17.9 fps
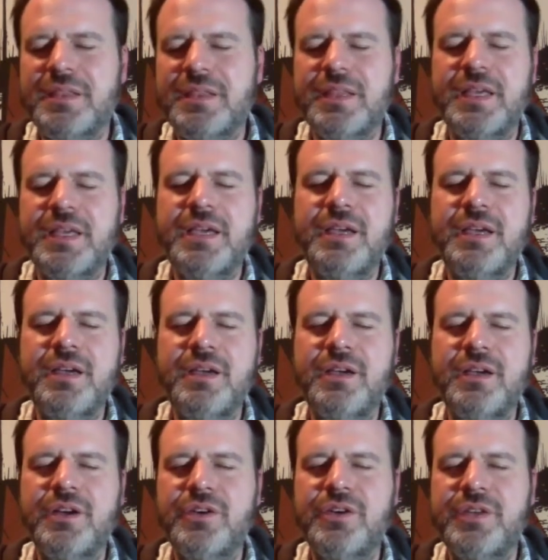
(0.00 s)

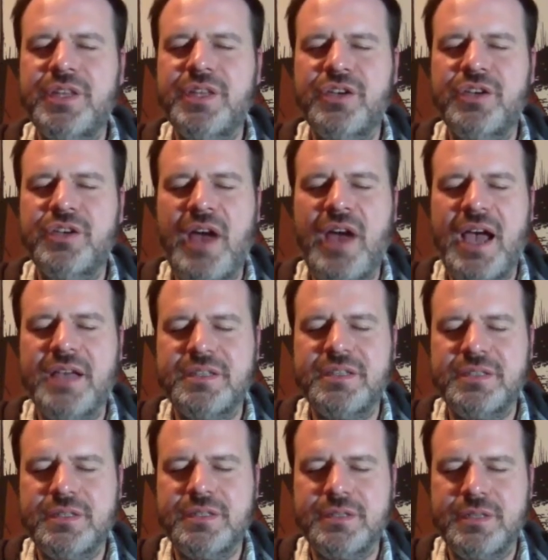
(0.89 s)
linger in the
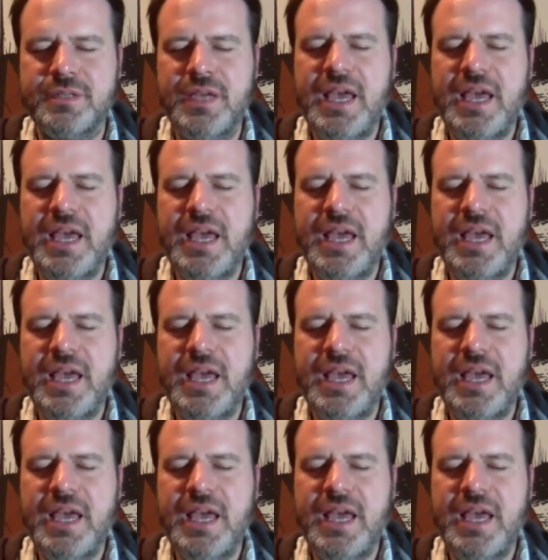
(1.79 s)
grass